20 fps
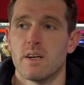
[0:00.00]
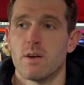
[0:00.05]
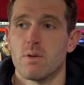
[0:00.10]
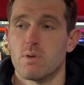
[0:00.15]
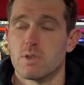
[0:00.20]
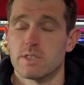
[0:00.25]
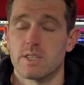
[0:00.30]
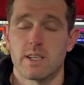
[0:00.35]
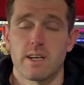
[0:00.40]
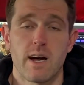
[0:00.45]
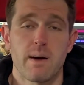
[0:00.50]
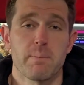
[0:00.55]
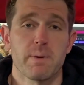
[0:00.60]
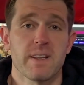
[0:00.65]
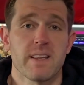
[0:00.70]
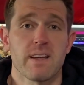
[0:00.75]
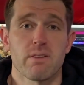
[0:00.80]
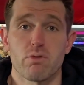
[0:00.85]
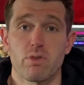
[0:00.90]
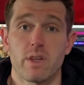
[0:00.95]
was the
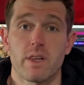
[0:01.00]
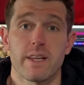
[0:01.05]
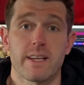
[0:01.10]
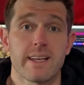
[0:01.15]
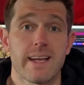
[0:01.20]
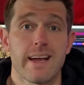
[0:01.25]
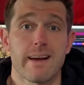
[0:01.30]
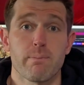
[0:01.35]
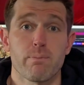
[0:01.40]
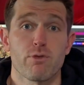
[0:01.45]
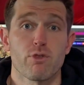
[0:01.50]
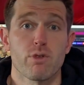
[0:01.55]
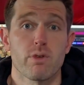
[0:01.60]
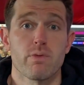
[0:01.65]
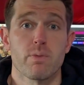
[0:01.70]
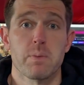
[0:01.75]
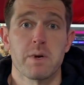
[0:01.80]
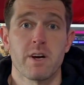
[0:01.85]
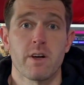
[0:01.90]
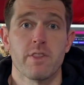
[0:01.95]
company that really came through
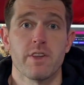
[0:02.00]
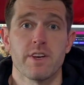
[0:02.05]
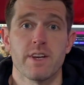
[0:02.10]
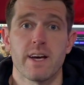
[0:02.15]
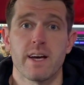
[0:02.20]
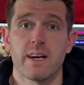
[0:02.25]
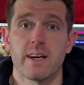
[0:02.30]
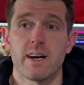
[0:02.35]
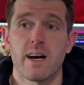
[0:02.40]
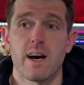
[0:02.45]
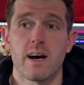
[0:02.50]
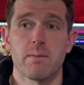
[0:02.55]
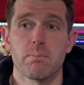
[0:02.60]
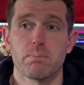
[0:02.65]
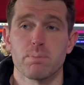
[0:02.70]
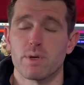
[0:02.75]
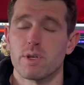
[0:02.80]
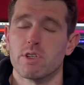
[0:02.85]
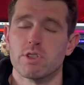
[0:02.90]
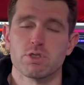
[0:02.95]
for me on the day. Um,
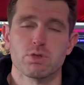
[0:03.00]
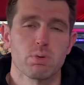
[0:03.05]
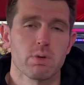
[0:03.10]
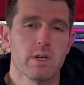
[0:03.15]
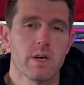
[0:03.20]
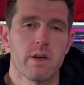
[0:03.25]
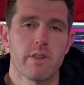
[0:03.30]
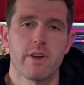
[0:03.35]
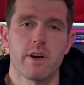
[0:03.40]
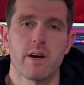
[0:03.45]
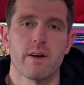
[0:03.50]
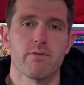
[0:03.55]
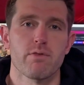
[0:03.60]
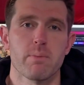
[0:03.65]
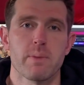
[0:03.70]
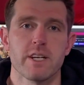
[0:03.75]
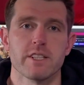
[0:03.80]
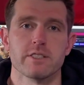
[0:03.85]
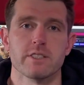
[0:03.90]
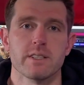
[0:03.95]
per usual, you know, their
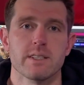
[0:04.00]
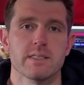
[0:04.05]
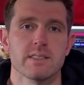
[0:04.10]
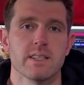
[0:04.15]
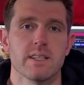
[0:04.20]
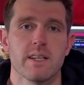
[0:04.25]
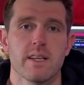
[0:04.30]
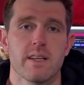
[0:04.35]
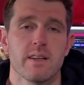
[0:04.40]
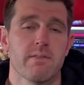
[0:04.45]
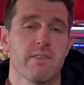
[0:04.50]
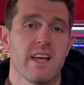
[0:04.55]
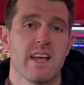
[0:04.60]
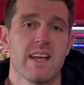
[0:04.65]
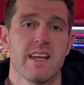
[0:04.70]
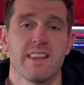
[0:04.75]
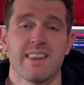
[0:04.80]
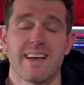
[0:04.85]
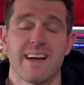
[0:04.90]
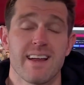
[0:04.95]
information is in
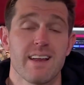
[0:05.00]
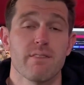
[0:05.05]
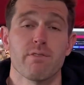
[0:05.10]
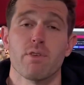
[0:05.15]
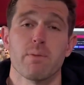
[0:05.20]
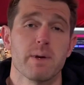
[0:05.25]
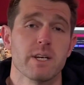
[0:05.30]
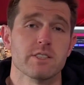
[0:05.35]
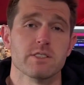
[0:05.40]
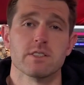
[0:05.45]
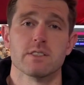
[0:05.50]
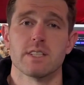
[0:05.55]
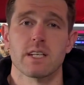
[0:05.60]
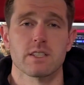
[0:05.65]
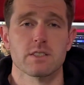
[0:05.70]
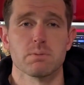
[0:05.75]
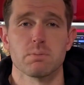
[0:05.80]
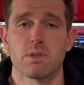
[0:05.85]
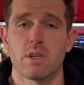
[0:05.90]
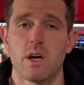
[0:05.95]
the, information
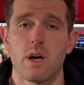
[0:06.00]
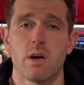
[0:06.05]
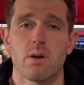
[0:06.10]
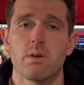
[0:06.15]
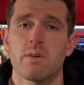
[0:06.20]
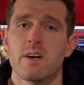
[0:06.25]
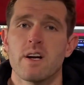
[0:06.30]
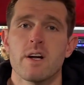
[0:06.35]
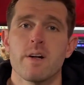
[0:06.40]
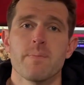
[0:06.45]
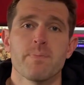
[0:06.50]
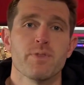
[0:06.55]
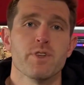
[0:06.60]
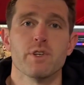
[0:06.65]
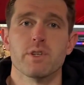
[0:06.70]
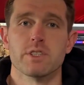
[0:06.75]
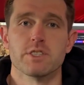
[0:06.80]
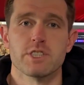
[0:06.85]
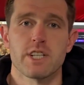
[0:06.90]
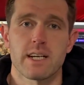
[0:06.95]
section below. You
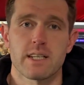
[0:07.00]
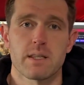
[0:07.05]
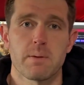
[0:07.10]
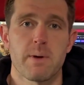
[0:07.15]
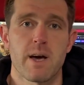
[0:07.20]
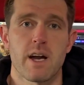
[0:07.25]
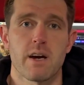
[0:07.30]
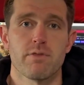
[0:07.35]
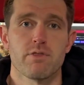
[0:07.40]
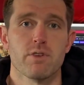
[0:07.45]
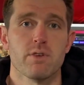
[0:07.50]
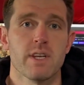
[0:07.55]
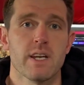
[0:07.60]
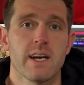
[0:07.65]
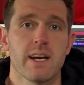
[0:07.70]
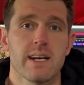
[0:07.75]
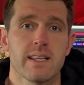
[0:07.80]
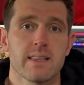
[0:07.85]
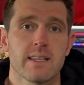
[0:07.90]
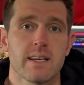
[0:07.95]
can check them out if you need
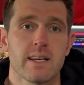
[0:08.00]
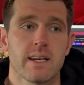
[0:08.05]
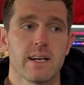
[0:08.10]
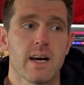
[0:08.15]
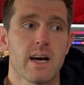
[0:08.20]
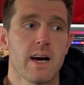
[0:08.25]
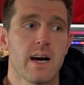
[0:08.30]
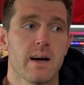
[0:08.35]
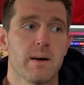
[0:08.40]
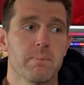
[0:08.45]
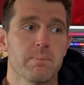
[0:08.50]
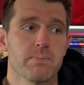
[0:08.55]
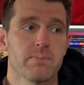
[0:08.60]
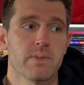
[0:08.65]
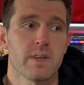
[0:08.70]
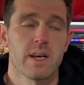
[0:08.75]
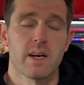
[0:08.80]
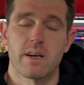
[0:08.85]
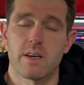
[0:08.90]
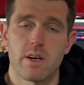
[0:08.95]
anything. Um,
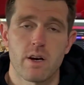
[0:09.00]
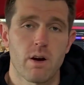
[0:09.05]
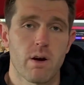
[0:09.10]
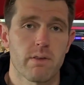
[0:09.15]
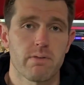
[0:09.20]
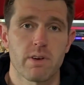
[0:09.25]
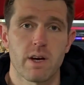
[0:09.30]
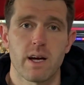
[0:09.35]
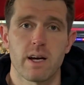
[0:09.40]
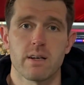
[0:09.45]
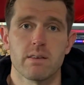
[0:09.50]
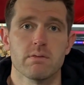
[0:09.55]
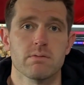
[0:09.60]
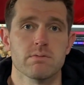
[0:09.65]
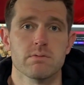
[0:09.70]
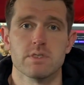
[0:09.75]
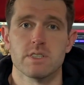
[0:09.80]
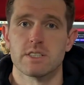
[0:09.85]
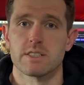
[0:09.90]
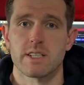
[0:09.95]
and, you know, I've got
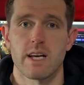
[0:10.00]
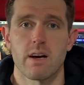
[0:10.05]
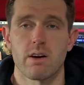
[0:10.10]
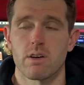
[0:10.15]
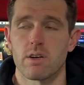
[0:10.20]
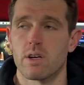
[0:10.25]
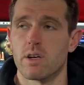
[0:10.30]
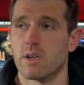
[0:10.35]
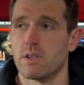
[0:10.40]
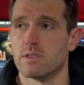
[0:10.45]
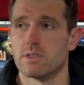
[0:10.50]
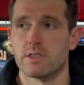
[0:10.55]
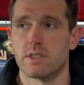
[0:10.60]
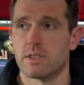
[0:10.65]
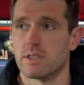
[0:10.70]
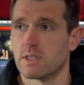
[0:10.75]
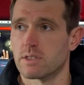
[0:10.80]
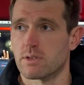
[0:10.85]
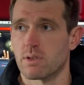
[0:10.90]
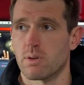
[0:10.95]
discount codes, their
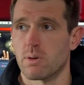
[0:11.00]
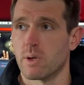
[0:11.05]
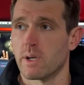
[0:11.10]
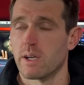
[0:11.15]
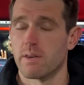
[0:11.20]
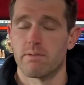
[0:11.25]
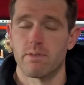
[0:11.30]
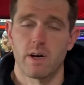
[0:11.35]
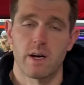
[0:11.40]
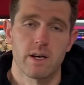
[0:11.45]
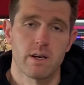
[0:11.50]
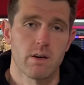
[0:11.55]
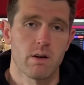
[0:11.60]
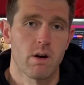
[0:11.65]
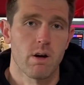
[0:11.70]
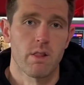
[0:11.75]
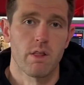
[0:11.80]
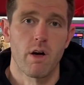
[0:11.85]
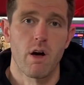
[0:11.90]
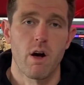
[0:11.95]
Discord invite,
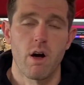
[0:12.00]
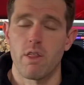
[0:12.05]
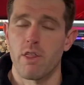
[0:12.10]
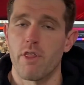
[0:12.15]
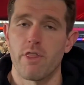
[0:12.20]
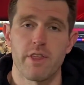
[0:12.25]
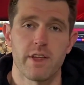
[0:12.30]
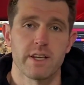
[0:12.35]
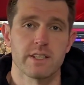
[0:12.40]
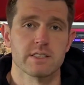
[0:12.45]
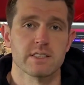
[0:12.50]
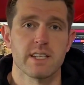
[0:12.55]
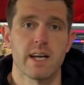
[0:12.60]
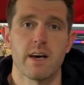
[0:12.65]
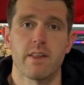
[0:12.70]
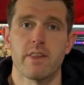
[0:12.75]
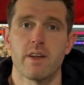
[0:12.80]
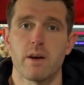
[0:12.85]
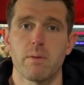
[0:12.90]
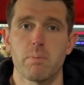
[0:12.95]
all the, all the things
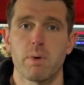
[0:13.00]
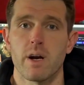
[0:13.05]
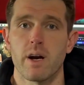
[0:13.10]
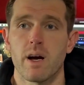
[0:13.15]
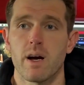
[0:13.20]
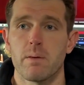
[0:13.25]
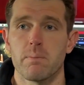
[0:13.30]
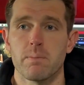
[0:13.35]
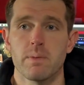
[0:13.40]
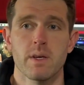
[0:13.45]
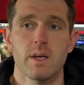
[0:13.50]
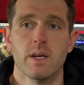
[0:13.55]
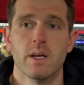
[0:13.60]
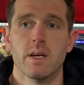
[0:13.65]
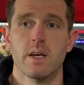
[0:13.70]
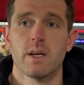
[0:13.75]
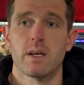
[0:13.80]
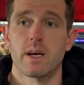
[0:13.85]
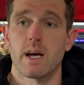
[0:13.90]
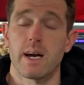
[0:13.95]
down there. But um,
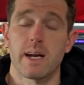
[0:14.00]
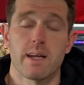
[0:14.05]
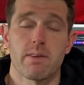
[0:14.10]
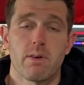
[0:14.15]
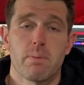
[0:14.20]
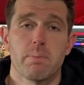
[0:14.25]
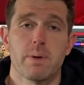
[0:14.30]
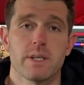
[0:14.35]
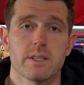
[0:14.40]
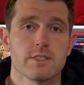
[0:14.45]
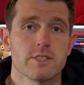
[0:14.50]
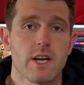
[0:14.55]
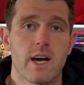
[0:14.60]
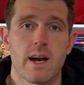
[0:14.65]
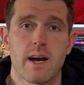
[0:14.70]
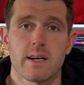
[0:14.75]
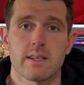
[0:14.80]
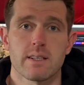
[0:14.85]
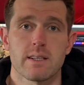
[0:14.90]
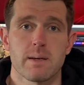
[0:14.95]
got to give a big shout
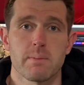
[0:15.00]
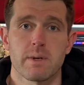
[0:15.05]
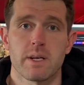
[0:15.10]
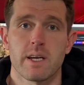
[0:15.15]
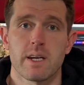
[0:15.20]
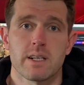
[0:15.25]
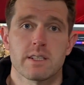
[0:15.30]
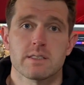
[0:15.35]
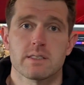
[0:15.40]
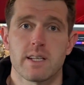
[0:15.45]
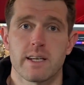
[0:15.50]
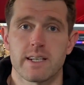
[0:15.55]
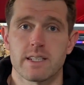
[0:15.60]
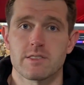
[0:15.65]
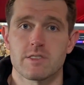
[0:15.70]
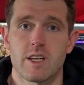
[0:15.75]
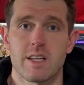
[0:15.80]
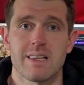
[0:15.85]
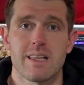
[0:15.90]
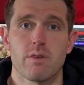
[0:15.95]
out to them again because, like I
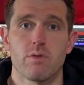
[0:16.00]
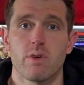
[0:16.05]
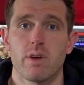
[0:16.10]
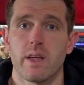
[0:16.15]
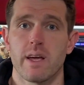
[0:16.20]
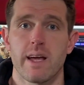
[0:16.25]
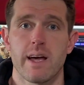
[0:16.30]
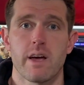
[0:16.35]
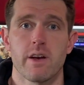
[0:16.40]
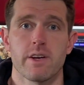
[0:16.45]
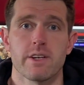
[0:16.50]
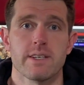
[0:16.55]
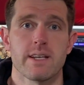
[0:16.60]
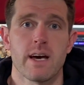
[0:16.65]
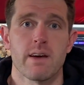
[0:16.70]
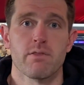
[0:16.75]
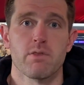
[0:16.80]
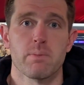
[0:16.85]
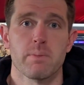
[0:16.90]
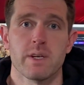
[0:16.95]
said, they really held it
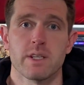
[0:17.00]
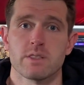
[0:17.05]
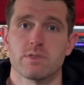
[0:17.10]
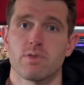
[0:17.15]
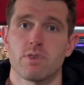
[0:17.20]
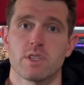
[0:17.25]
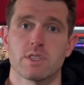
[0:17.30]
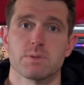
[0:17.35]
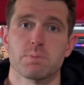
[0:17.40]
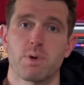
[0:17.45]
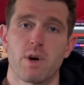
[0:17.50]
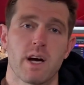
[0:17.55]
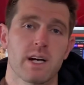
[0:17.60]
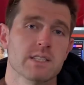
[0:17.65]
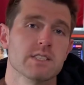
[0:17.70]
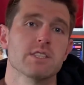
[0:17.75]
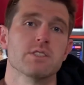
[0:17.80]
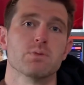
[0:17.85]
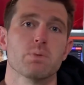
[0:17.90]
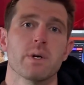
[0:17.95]
down for me as far as
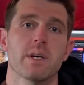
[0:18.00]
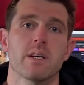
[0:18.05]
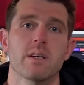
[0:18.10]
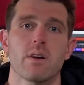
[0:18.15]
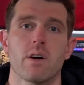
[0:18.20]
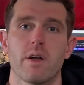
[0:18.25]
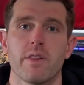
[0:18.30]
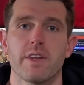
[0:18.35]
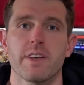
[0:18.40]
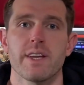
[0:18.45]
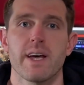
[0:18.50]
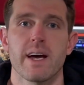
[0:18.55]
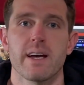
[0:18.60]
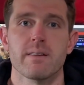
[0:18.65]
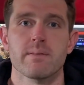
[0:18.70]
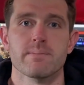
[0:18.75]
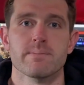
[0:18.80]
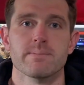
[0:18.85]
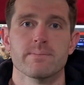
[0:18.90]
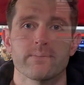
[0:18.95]
proxies went on the day.
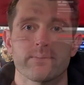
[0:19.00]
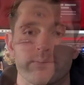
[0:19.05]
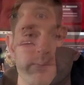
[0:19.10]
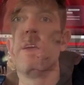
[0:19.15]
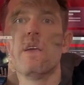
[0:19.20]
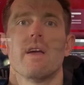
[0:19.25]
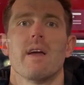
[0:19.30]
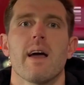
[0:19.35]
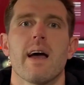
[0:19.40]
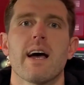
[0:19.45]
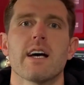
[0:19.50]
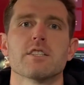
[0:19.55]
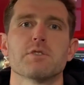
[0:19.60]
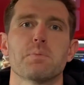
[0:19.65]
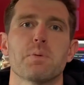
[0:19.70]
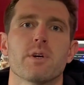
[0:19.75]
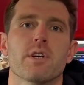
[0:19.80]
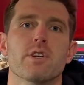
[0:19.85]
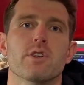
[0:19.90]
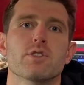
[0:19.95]
As
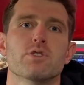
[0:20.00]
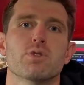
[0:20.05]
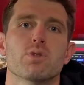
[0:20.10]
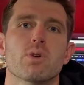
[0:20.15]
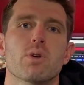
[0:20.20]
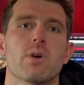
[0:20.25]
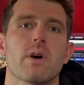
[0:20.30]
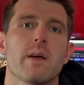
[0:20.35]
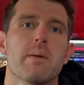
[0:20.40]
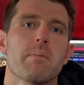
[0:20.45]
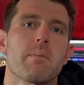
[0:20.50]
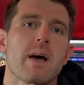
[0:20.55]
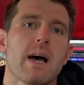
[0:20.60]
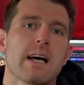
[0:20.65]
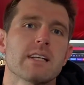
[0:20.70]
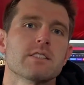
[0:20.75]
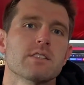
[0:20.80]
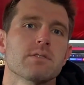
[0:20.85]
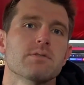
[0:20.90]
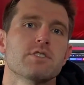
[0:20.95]
per usual, a
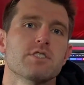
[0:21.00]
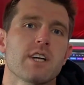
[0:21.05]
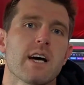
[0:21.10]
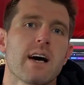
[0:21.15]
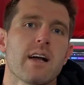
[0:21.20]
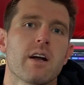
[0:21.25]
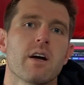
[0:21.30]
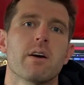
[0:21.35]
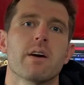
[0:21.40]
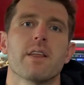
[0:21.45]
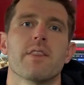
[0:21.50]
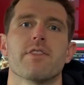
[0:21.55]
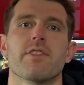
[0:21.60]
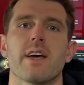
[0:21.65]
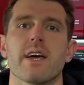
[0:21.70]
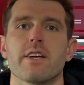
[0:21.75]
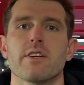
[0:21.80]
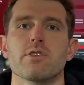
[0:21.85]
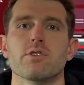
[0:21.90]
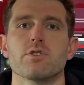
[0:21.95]
massive shout out and
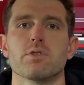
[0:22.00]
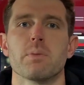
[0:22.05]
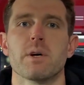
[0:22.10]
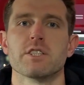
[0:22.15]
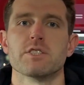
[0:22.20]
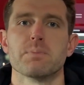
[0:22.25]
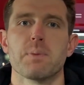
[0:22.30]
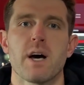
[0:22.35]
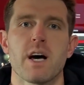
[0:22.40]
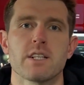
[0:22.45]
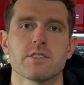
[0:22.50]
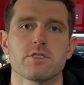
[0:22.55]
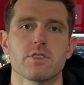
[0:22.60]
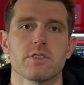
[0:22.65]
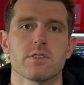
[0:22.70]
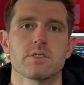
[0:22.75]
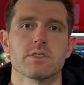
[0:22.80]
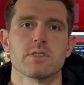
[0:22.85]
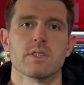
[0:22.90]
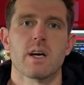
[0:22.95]
thank you to my
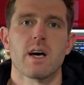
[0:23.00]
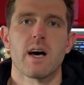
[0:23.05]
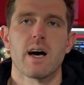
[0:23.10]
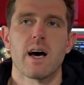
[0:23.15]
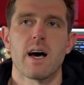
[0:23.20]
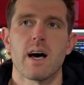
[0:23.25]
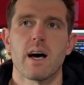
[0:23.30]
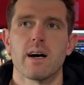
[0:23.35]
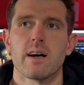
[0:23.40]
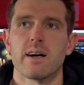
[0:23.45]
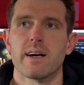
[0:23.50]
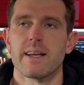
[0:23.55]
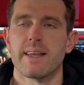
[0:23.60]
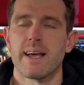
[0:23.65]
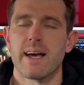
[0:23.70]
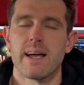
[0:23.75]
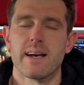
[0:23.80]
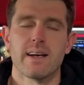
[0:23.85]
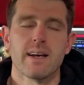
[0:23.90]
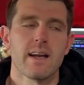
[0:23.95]
sponsors. Uh,
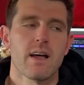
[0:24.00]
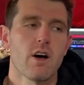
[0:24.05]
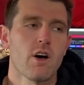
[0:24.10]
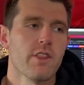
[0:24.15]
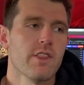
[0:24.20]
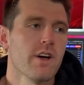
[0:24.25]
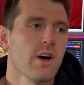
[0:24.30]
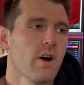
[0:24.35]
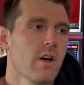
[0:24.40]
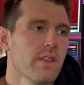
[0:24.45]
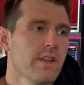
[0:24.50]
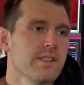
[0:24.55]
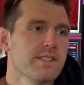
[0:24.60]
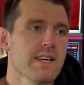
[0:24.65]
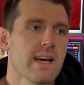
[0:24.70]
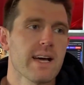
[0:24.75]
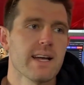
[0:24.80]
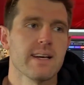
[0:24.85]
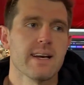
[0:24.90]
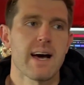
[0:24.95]
again, on the on the
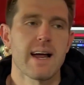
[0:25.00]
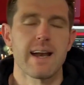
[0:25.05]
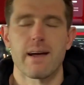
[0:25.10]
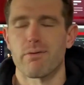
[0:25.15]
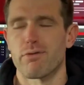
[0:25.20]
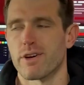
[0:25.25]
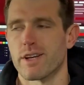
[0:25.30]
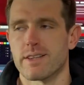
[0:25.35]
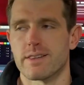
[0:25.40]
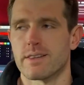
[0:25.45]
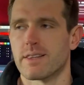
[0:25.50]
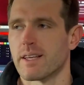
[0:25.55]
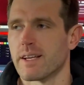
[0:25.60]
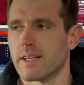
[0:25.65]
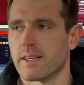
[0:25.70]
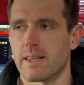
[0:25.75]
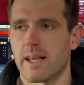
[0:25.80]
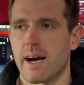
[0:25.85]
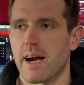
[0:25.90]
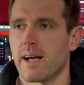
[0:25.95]
day, not
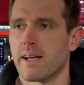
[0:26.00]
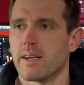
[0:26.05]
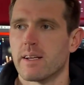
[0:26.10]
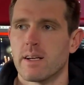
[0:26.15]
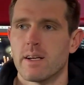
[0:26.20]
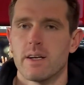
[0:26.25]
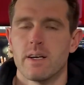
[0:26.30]
everything that I